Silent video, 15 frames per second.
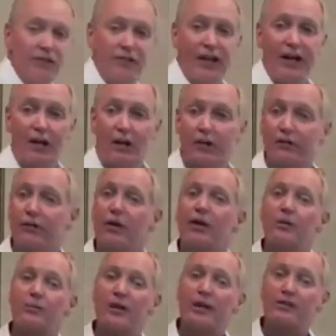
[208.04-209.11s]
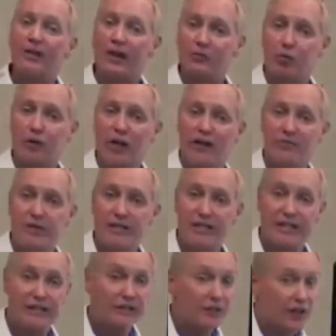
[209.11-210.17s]
cells, because that's where life
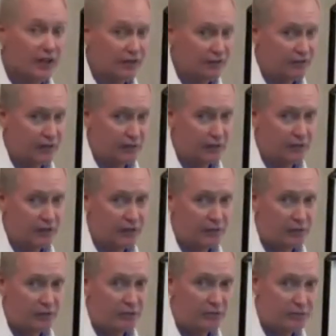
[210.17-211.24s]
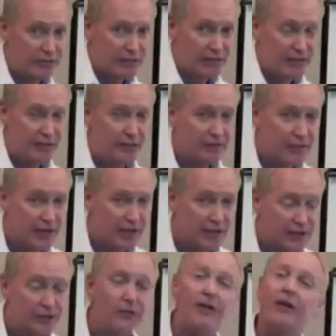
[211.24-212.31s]
begins at a cellular level, begins and
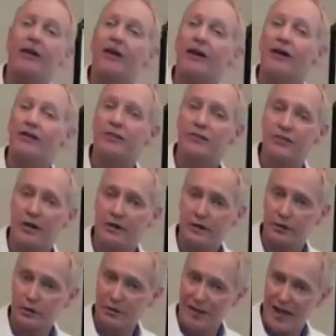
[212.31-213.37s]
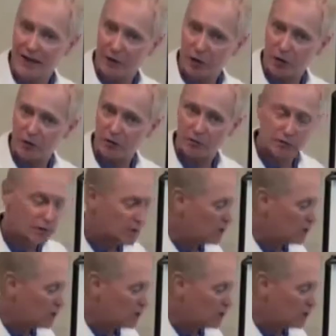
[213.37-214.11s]
ends at a cellular level,